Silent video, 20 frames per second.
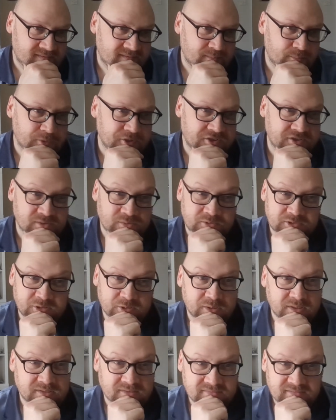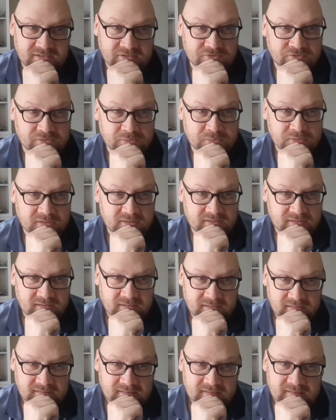not too sure, to tell the truth.
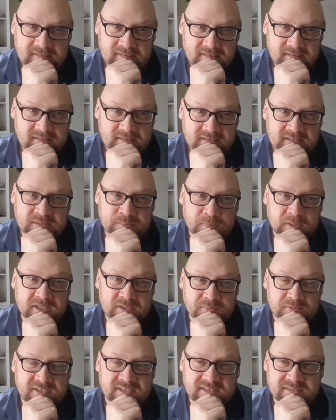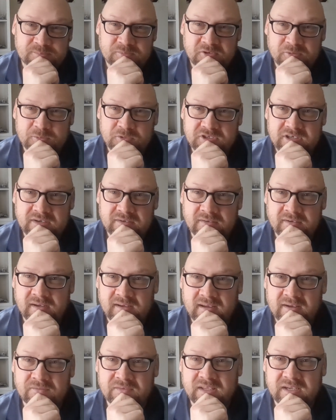For Space Marines, it's pretty much
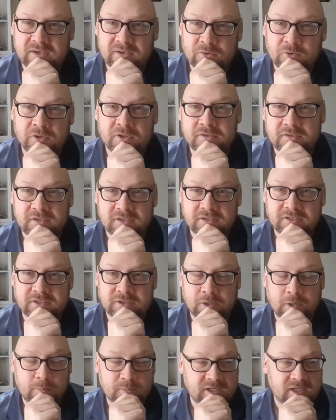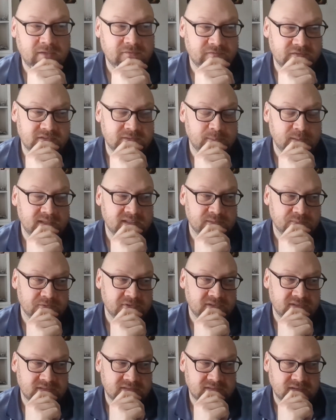everything other than the Storm Talon for Space
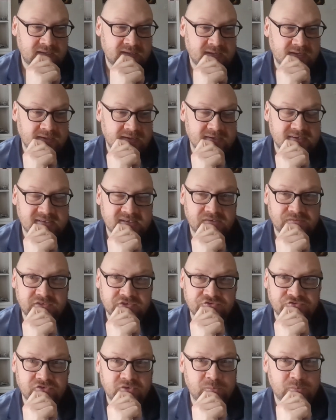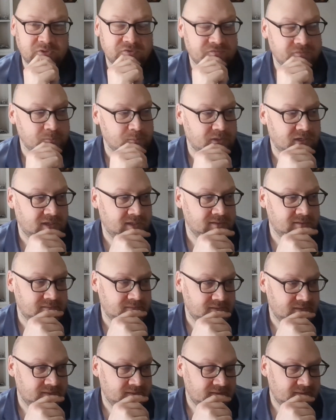Marines carries troops of some kind.
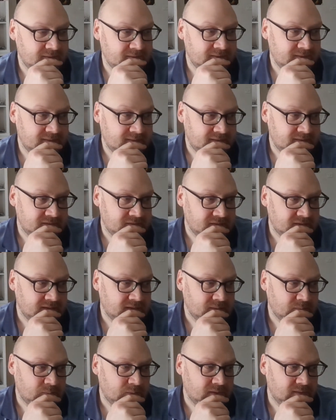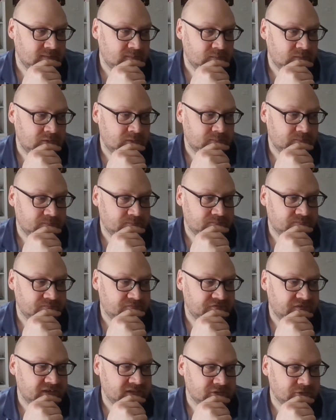So yeah, we'll
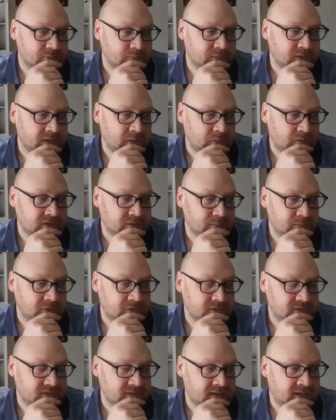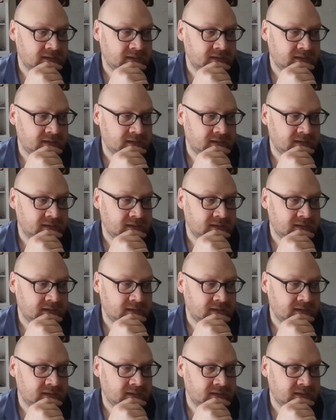figure something out, I suppose.